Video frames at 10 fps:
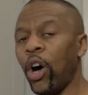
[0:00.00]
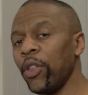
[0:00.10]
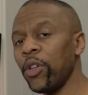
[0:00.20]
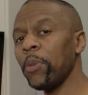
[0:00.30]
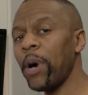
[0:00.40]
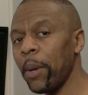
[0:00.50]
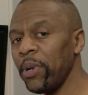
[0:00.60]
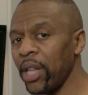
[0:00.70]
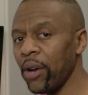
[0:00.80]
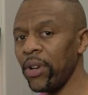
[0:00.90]
Although the
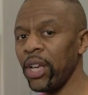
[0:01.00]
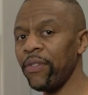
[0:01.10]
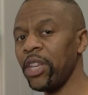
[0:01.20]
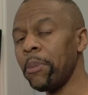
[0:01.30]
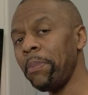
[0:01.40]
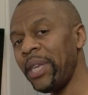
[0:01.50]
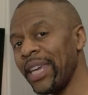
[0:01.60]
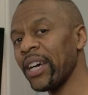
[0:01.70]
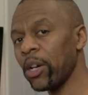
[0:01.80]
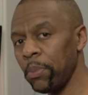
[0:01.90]
popularity of the
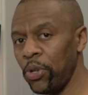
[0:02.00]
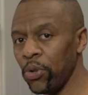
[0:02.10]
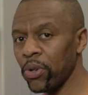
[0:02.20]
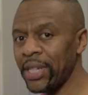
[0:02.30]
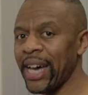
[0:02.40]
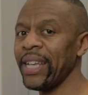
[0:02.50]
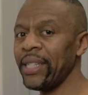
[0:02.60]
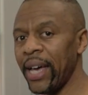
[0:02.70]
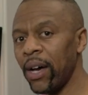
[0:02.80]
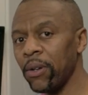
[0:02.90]
Amiga computer died
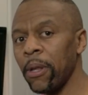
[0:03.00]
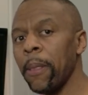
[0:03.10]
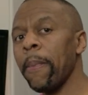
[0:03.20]
down,